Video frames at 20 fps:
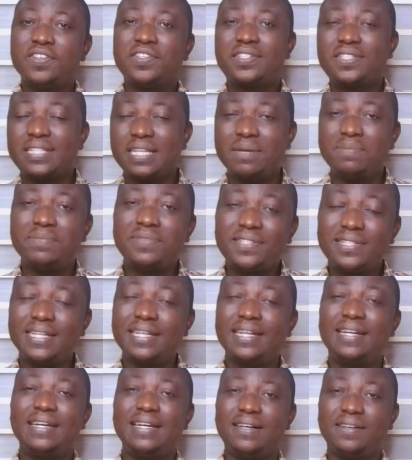some
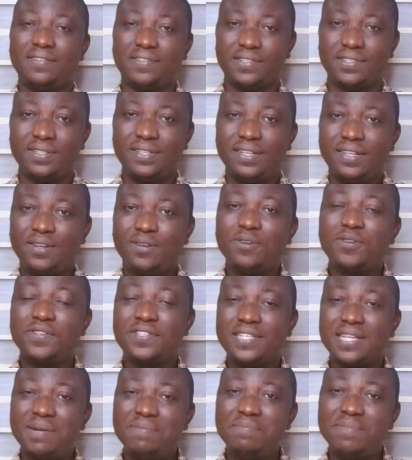signals or
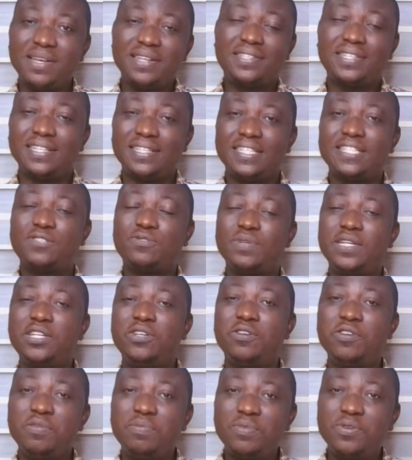some messages when your
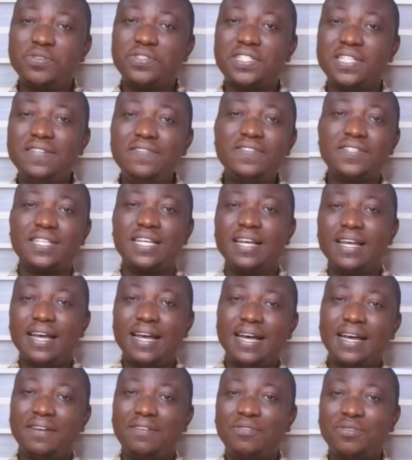emotions
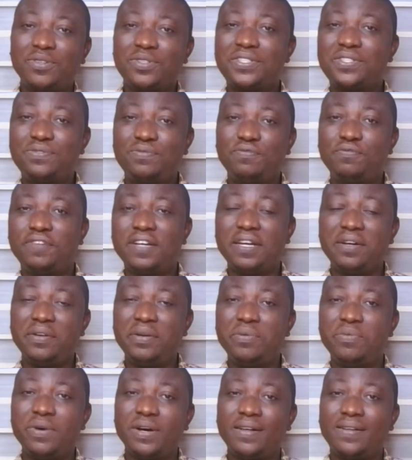are not very
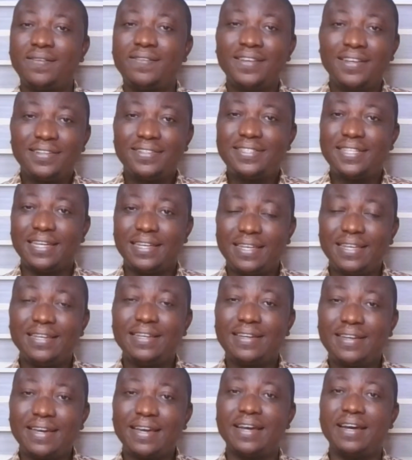well taken
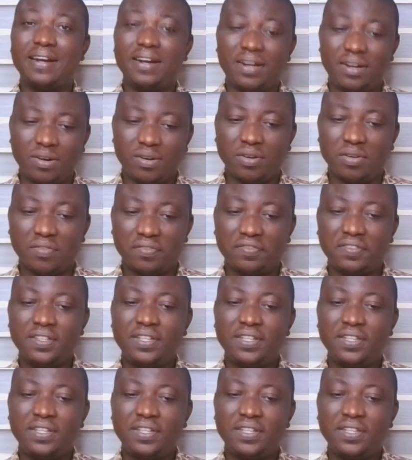care of.